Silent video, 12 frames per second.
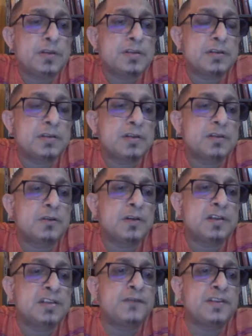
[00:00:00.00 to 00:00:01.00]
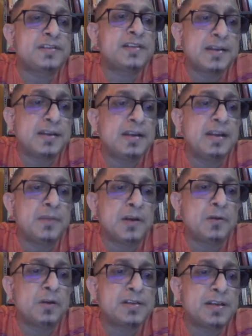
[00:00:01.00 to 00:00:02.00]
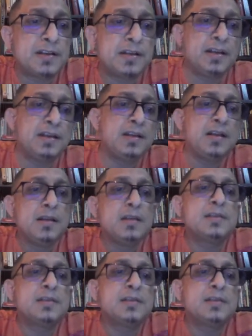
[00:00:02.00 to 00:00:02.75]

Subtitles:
you know, it's not as if it's suddenly Macaulay suddenly